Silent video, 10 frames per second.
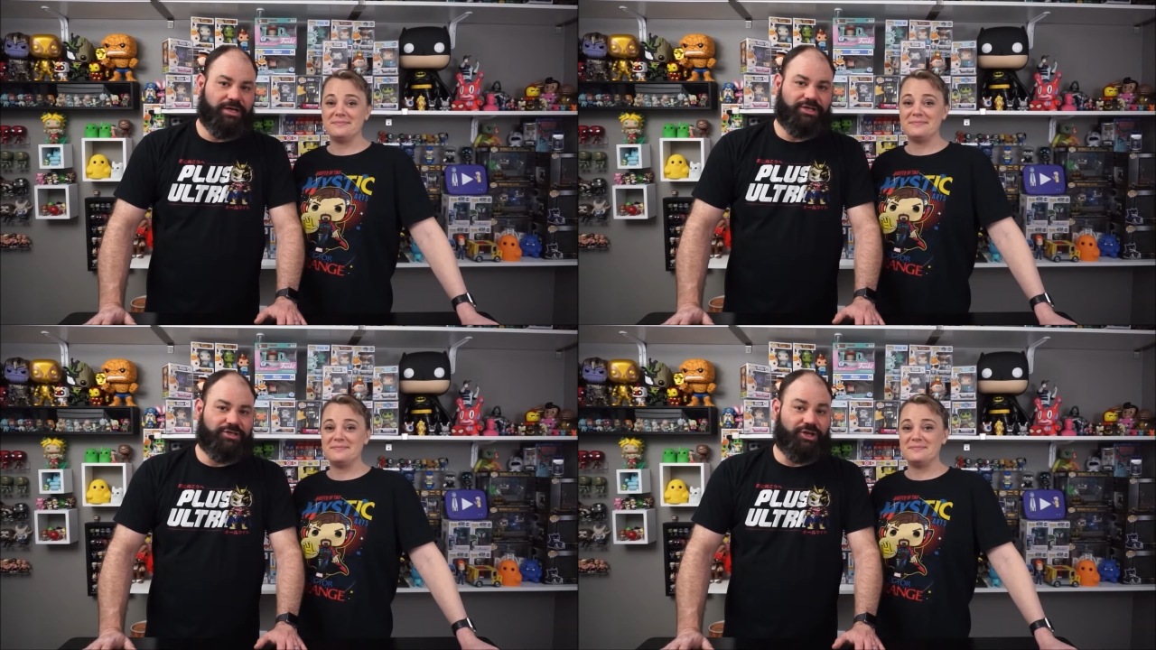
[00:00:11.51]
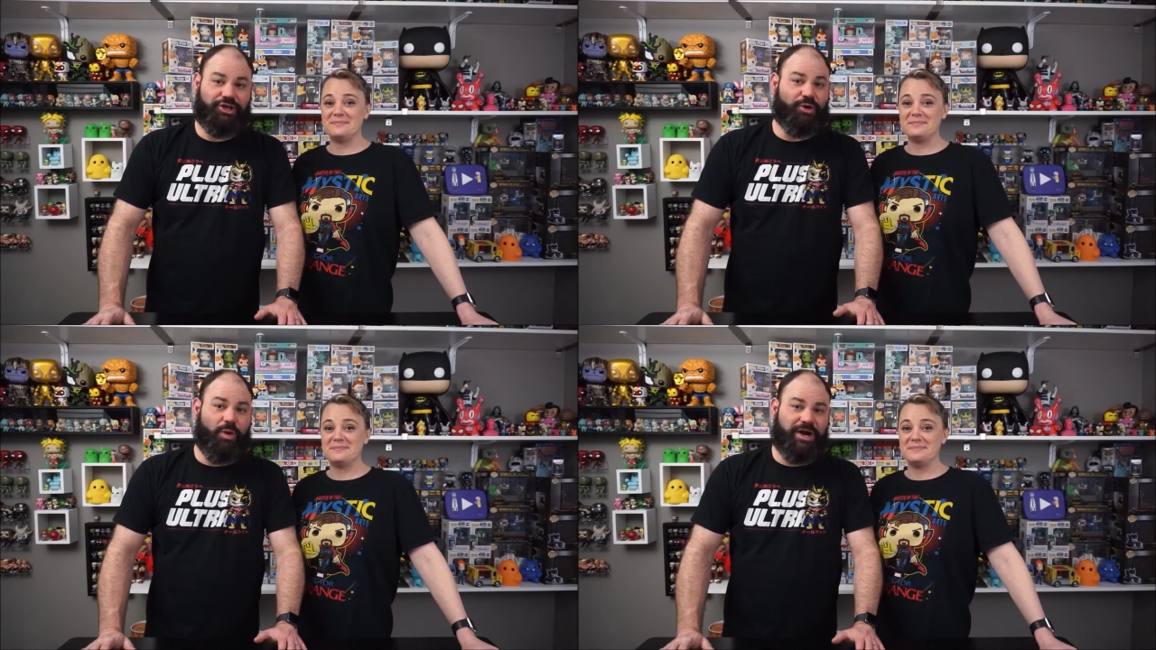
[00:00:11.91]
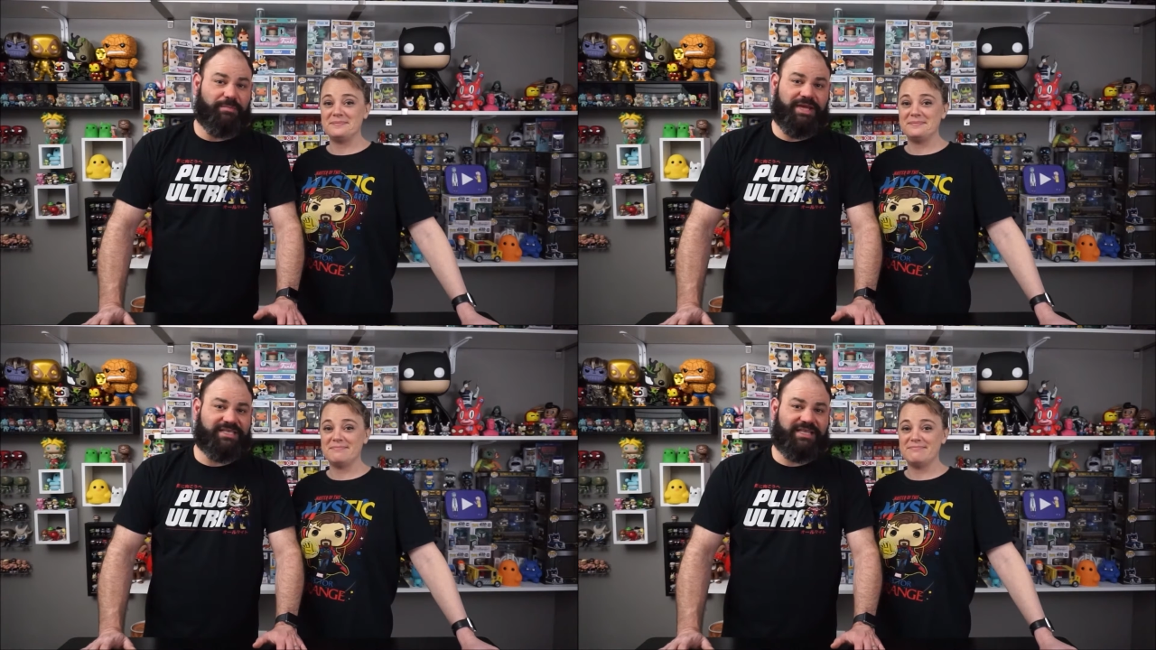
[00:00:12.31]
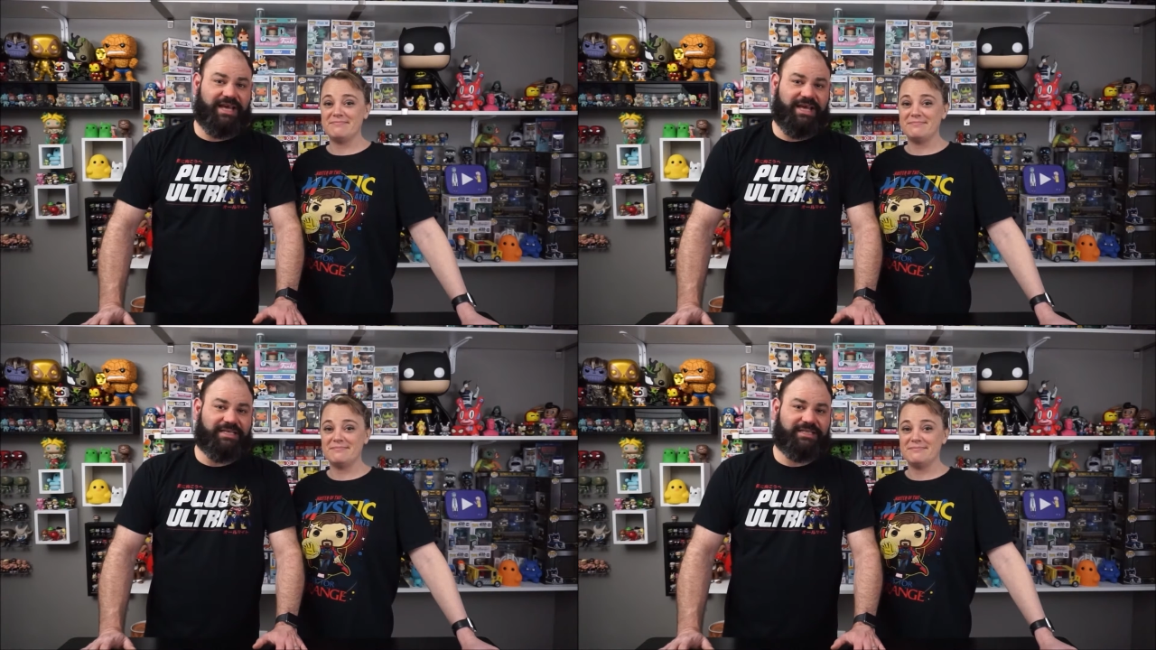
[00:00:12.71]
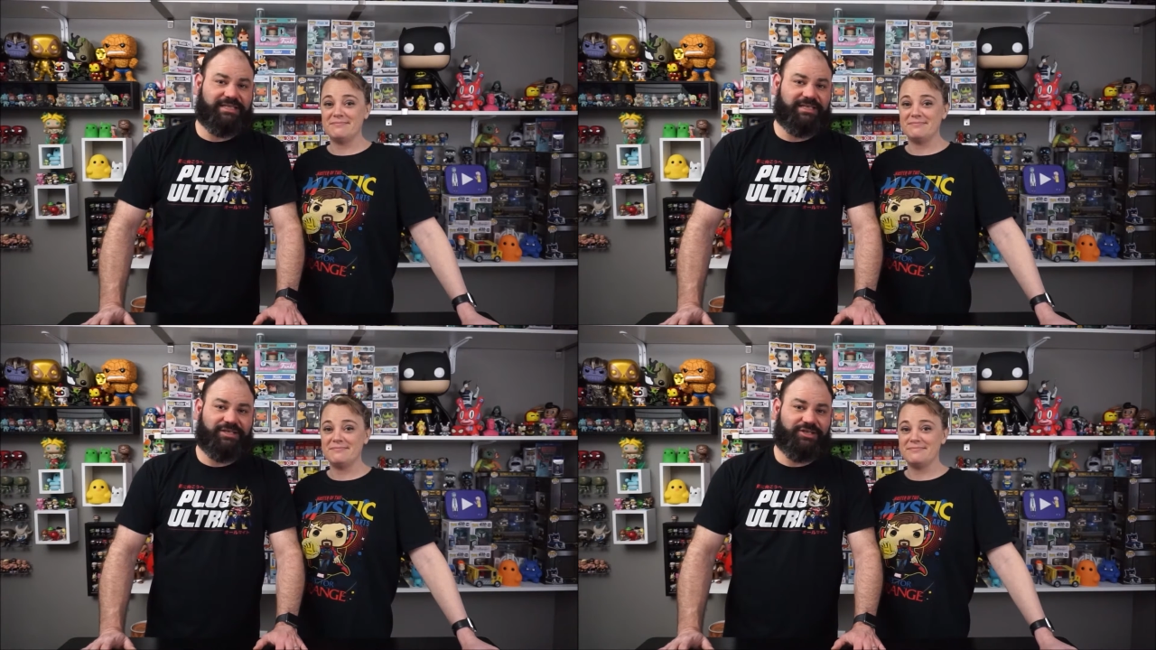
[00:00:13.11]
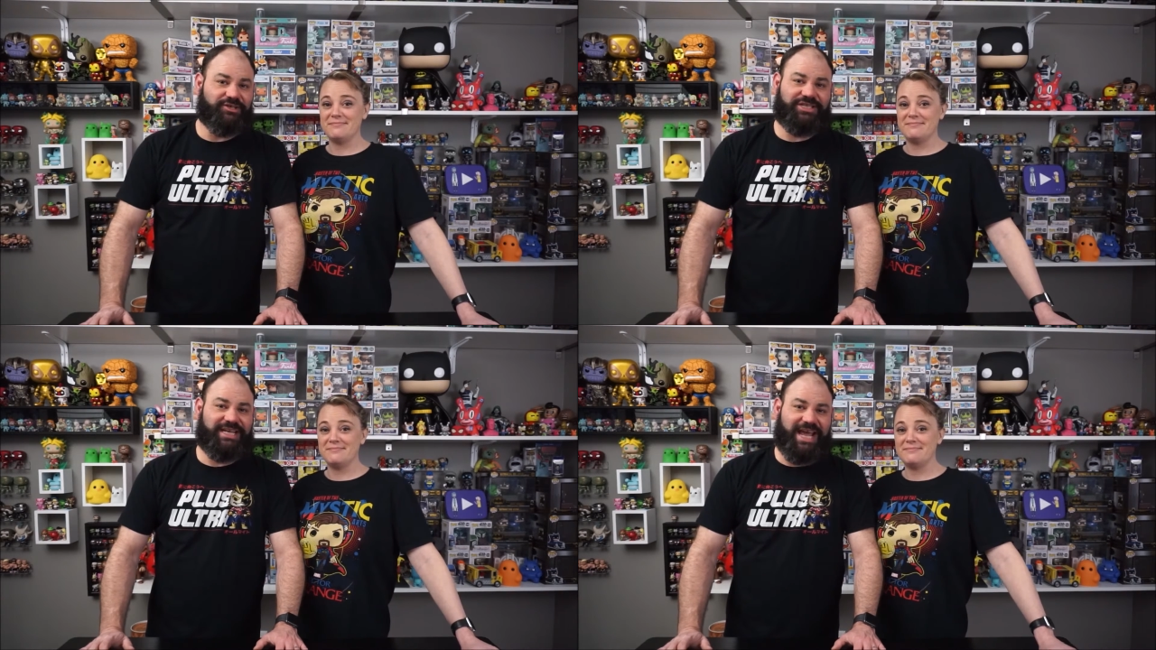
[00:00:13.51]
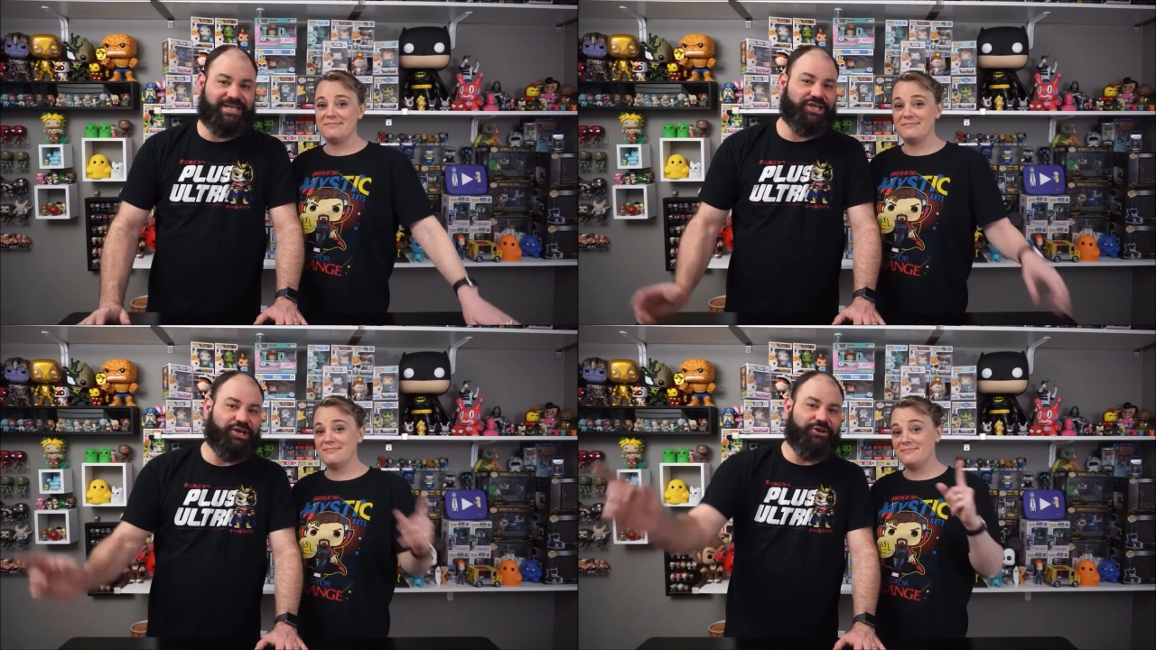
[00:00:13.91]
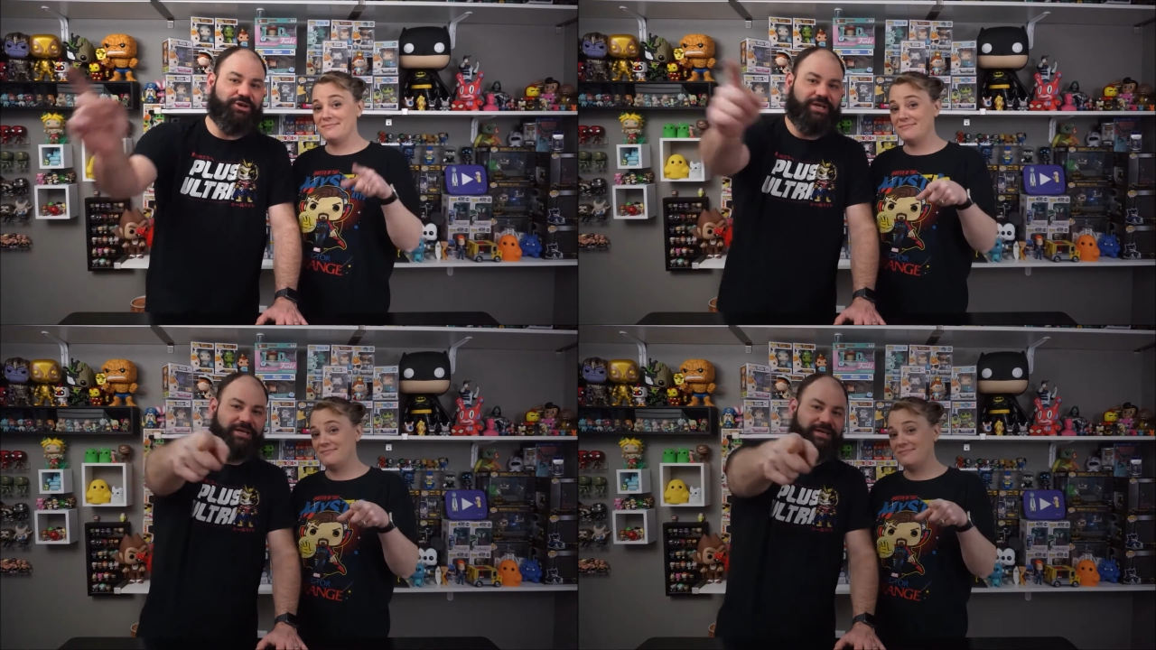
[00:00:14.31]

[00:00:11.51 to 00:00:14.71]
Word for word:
Speaker 1: So you don't want to miss this. So stay tuned.